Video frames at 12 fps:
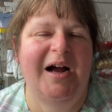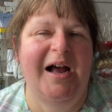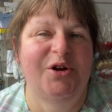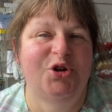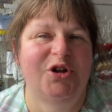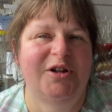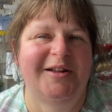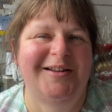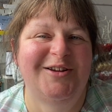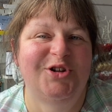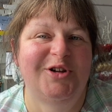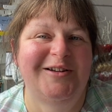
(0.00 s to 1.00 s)
I should,
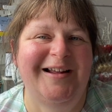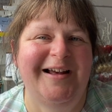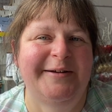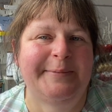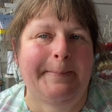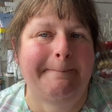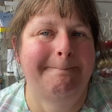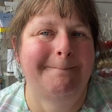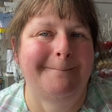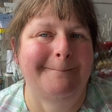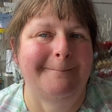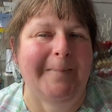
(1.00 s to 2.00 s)
shouldn't
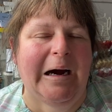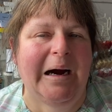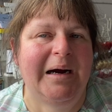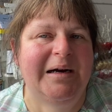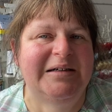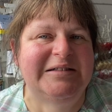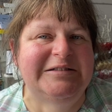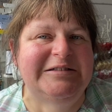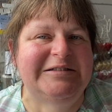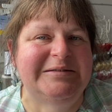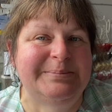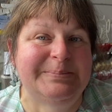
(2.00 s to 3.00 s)
I?
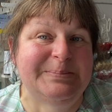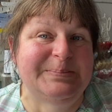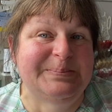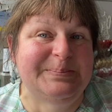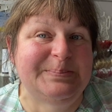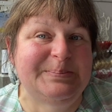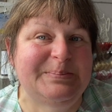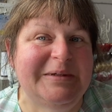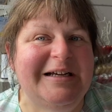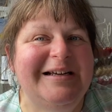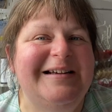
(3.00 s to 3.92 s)
Mm.